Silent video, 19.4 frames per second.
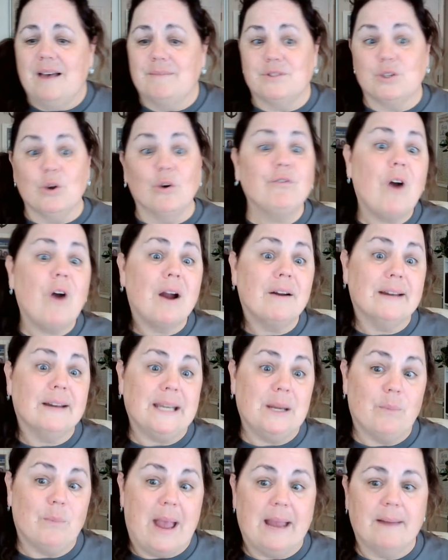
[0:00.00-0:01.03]
So far
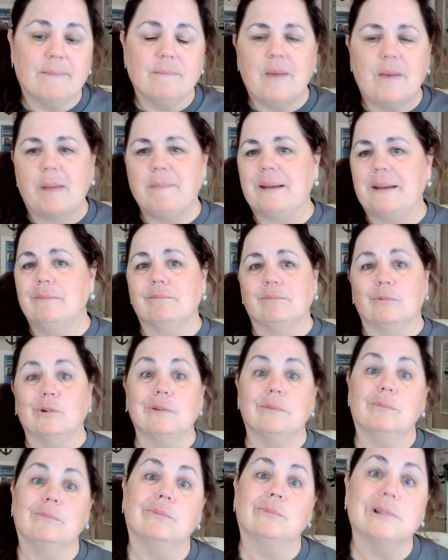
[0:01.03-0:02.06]
anyway, I mean,
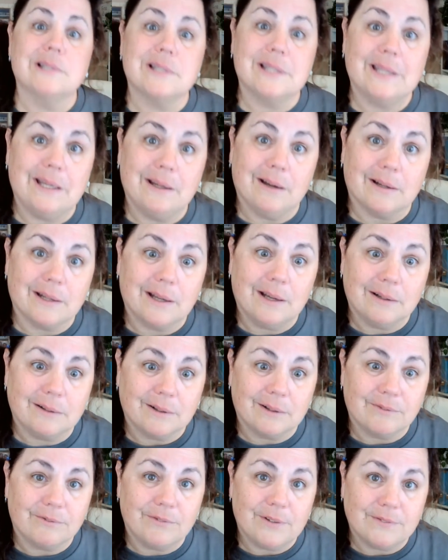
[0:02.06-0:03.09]
we'll see on a
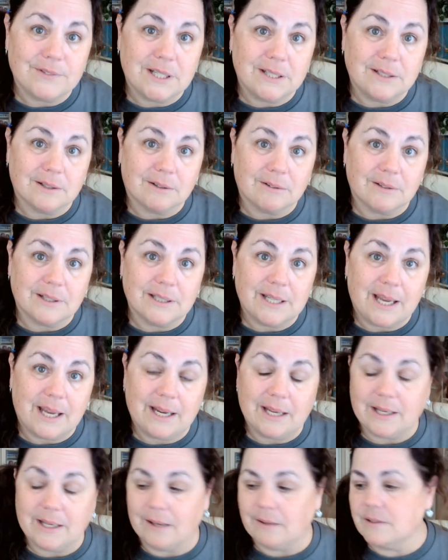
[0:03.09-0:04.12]
115 degree
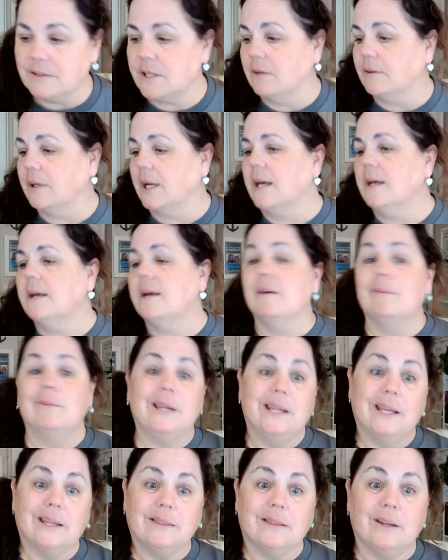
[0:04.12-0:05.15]
day in Arizona,
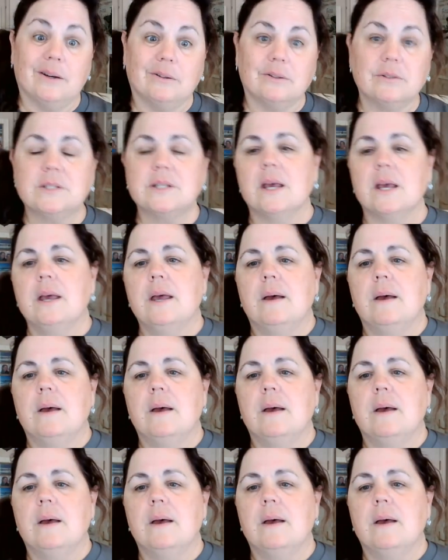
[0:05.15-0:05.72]
we get those,